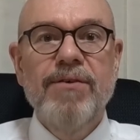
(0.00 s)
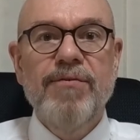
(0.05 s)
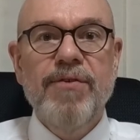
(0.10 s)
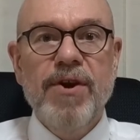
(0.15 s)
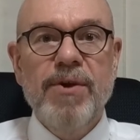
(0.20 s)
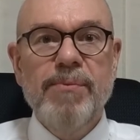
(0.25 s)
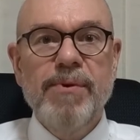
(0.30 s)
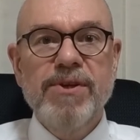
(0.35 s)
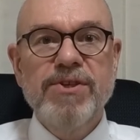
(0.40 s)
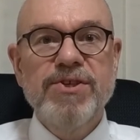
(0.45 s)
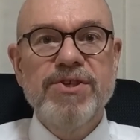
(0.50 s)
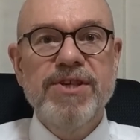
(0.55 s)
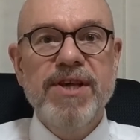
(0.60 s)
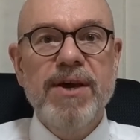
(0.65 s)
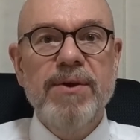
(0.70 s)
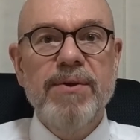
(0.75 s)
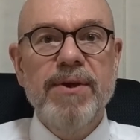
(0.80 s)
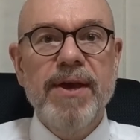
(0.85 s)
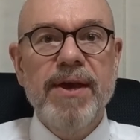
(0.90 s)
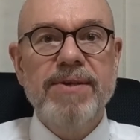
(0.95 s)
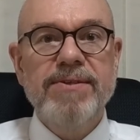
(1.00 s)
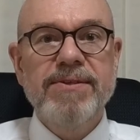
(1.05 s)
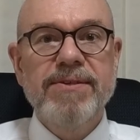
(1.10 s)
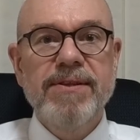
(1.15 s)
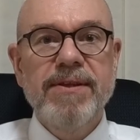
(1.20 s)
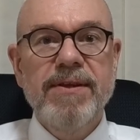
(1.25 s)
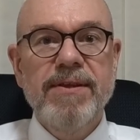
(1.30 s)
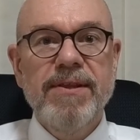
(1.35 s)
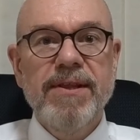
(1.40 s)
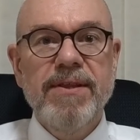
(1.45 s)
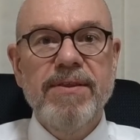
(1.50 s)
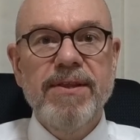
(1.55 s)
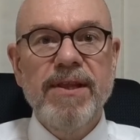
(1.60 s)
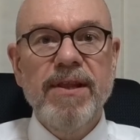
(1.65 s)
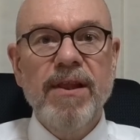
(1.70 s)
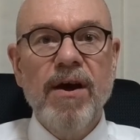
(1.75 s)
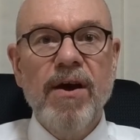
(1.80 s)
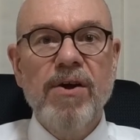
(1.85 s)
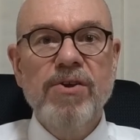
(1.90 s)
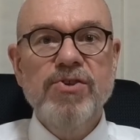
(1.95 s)
Very much so, yes. The
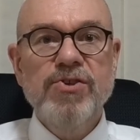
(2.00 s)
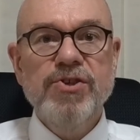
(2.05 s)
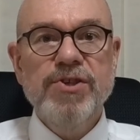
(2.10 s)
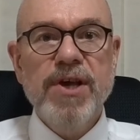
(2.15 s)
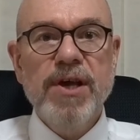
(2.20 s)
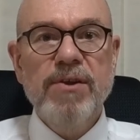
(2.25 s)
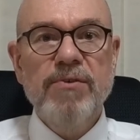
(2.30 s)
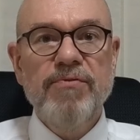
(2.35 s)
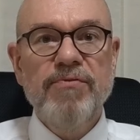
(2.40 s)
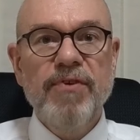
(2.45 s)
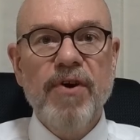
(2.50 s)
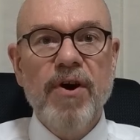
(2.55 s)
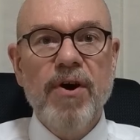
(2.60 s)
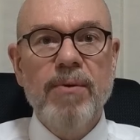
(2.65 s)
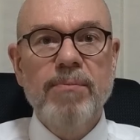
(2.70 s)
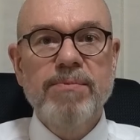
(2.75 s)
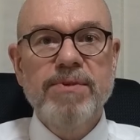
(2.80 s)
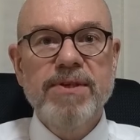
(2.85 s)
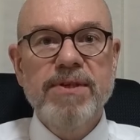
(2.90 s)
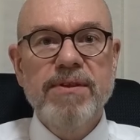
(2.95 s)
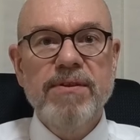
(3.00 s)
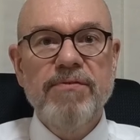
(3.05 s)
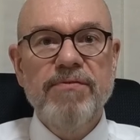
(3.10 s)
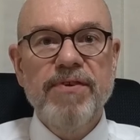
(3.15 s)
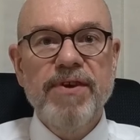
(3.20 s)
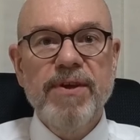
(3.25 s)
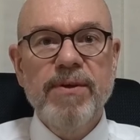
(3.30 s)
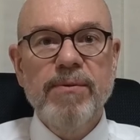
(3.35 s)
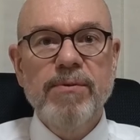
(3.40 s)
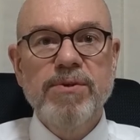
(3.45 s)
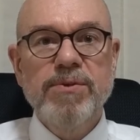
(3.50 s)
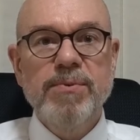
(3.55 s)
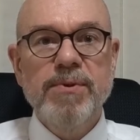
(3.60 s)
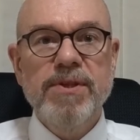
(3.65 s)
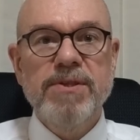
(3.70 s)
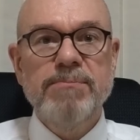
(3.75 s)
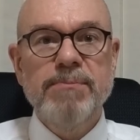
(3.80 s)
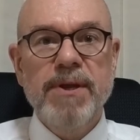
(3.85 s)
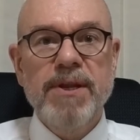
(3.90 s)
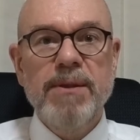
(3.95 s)
large solar farms in the fields where
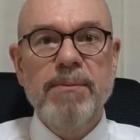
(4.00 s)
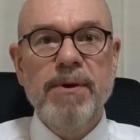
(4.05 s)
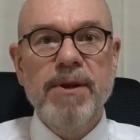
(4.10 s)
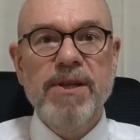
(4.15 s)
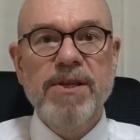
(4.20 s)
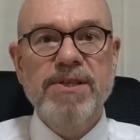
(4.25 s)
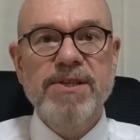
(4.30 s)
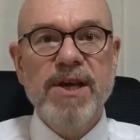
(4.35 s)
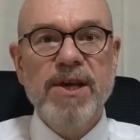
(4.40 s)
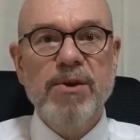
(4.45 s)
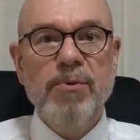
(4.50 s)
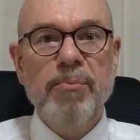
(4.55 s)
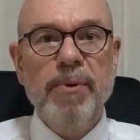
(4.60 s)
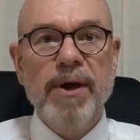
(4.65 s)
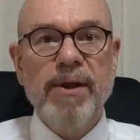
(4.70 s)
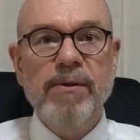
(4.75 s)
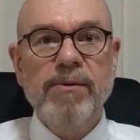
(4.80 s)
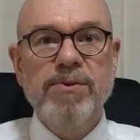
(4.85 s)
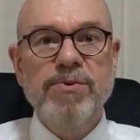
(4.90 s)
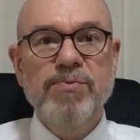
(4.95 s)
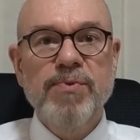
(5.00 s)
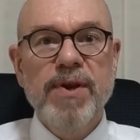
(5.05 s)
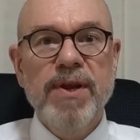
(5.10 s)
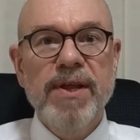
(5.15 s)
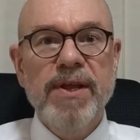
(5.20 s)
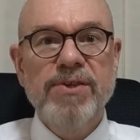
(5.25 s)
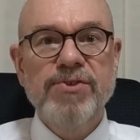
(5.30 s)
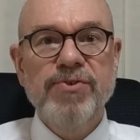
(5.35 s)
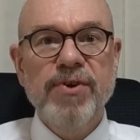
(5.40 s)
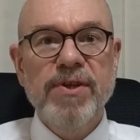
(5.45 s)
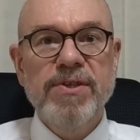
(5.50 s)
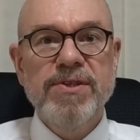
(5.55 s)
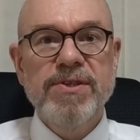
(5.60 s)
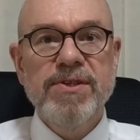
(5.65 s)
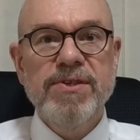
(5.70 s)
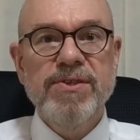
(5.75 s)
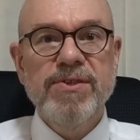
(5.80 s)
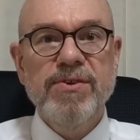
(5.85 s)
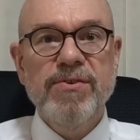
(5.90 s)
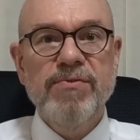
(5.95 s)
there's many solar panels really are trying
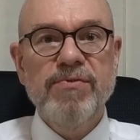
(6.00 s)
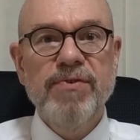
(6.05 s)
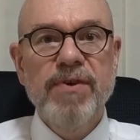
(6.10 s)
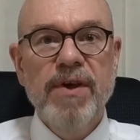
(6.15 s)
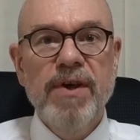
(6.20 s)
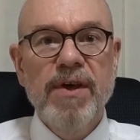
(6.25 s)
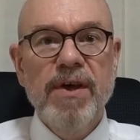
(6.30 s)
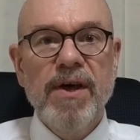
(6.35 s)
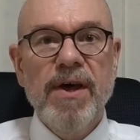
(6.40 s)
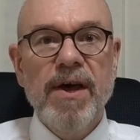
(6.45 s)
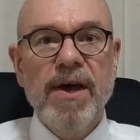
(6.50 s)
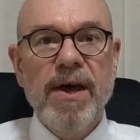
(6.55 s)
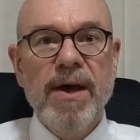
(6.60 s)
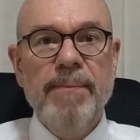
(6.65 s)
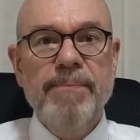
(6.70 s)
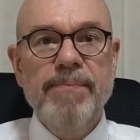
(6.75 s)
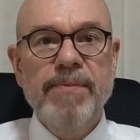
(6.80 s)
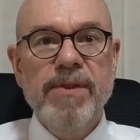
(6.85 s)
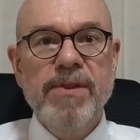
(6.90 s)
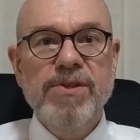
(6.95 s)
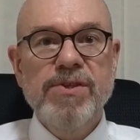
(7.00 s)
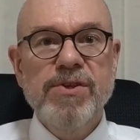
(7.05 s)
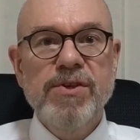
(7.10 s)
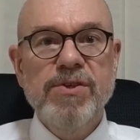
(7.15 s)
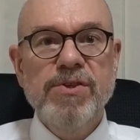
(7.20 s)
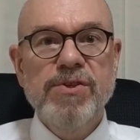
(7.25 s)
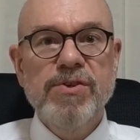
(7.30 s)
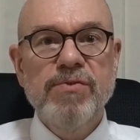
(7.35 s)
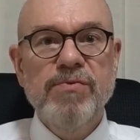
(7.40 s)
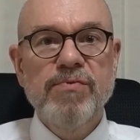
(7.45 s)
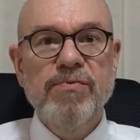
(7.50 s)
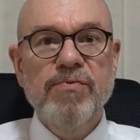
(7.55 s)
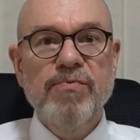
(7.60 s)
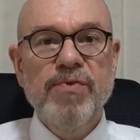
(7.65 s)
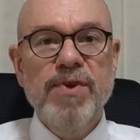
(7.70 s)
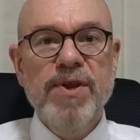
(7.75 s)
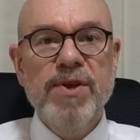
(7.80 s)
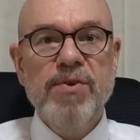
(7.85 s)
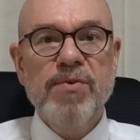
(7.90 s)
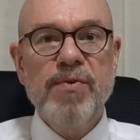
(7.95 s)
to sort of to
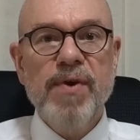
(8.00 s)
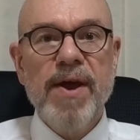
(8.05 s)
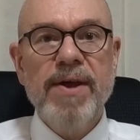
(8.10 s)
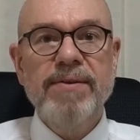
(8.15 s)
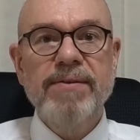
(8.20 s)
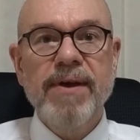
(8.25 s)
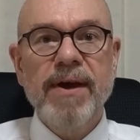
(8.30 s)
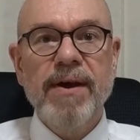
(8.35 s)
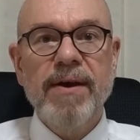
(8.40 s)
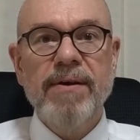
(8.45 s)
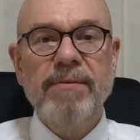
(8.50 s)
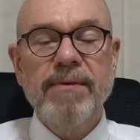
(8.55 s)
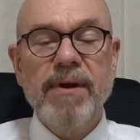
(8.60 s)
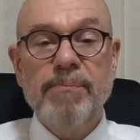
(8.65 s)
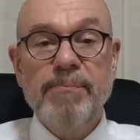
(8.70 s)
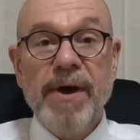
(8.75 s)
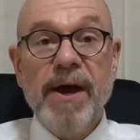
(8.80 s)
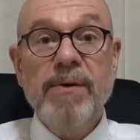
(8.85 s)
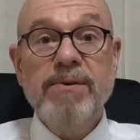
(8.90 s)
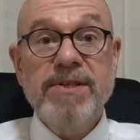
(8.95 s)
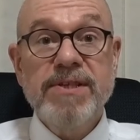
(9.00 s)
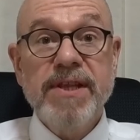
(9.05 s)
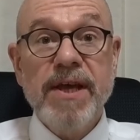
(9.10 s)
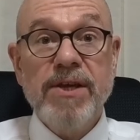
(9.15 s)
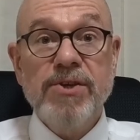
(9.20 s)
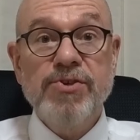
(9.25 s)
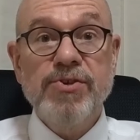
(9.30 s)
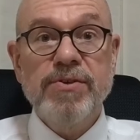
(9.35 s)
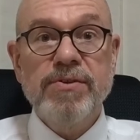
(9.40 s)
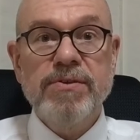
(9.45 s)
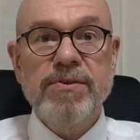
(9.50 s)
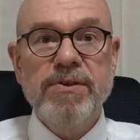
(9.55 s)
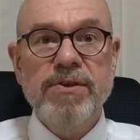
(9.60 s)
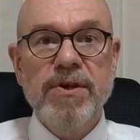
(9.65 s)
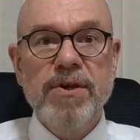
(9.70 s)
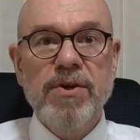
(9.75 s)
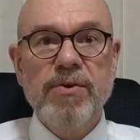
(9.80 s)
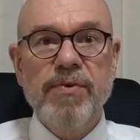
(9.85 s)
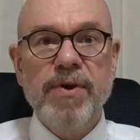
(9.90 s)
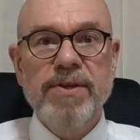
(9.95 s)
recreate a power station. So
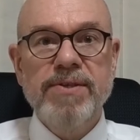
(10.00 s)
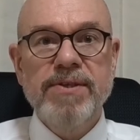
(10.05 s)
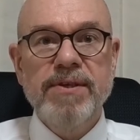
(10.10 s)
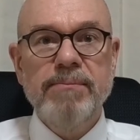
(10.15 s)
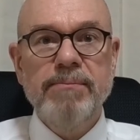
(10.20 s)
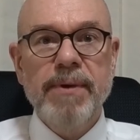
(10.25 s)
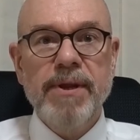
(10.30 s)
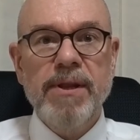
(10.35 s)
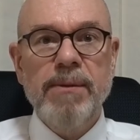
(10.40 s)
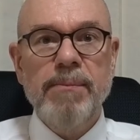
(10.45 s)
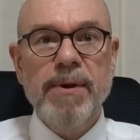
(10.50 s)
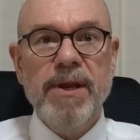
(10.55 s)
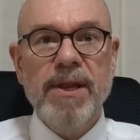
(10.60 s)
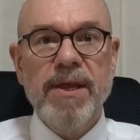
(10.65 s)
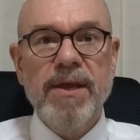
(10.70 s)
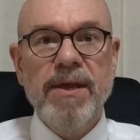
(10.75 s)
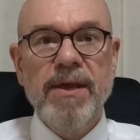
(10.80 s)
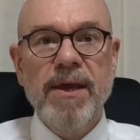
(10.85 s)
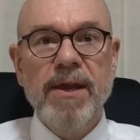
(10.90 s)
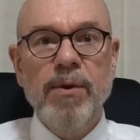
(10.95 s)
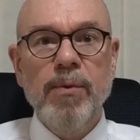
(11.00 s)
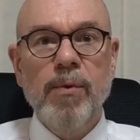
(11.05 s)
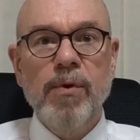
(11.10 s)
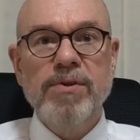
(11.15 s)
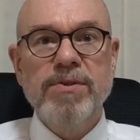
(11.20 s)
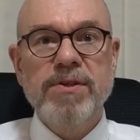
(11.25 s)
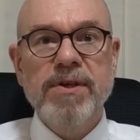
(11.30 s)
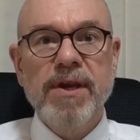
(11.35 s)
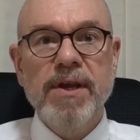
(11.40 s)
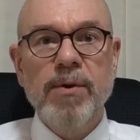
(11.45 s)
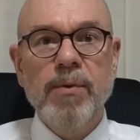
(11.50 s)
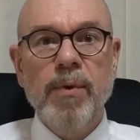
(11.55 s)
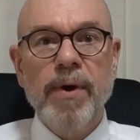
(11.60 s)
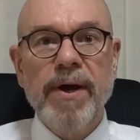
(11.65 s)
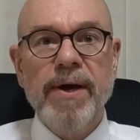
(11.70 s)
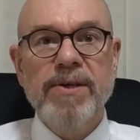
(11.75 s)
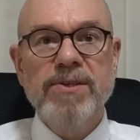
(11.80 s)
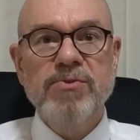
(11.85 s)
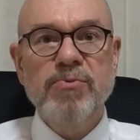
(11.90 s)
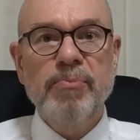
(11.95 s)
you're creating many kilowatt
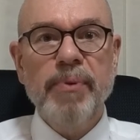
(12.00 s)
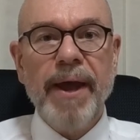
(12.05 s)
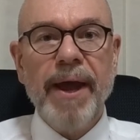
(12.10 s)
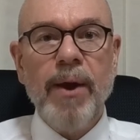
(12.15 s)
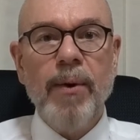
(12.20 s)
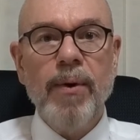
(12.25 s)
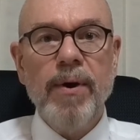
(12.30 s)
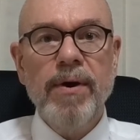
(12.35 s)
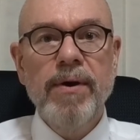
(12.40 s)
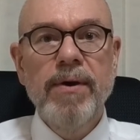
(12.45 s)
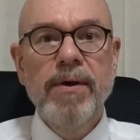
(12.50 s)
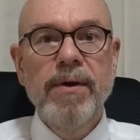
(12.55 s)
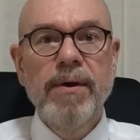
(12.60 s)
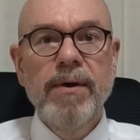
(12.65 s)
hours of power